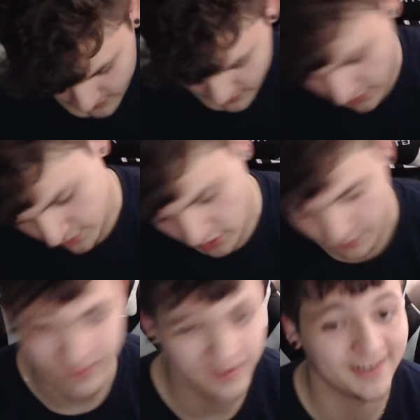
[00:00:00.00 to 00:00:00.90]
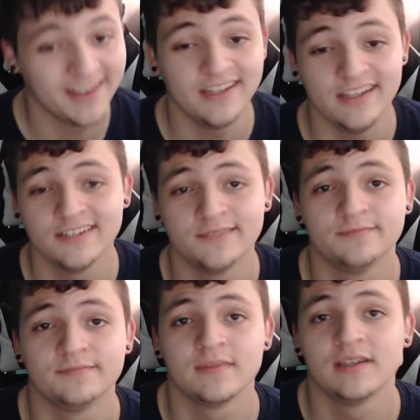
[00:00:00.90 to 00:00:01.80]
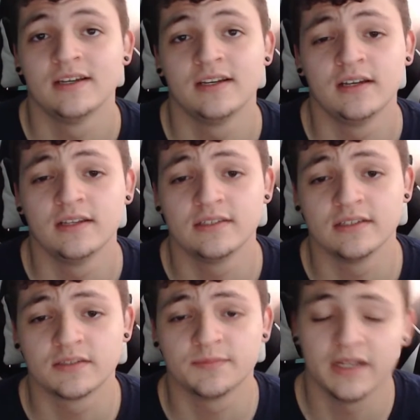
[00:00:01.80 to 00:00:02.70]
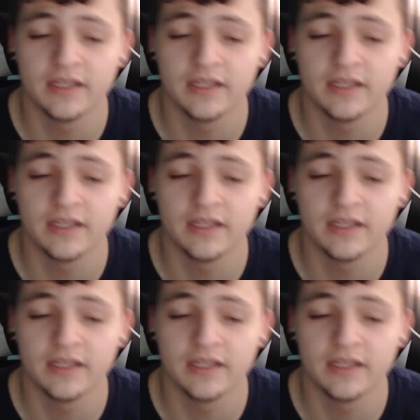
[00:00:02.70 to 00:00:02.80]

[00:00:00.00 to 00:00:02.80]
thought it'd be a good idea to explain